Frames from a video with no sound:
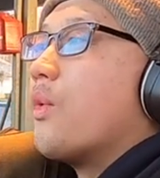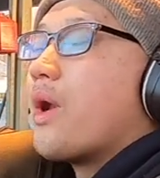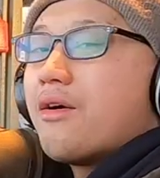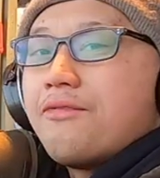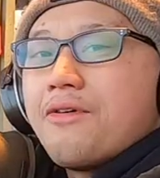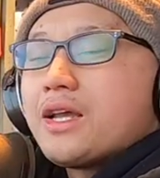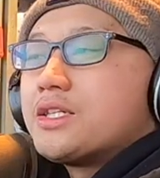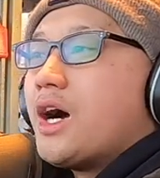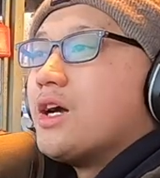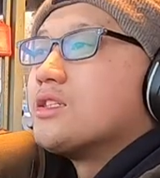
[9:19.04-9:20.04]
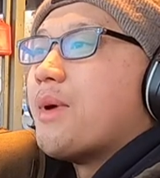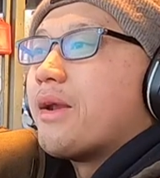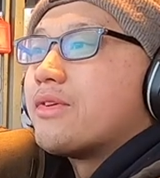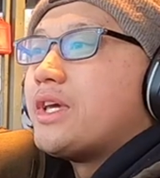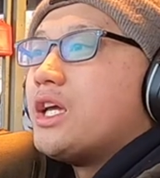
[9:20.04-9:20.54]
We're at five times
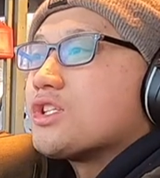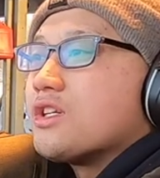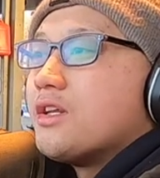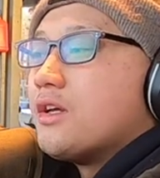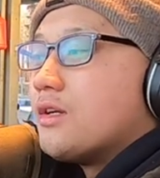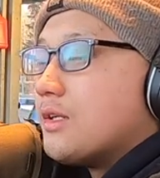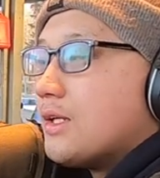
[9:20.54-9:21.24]
magnification.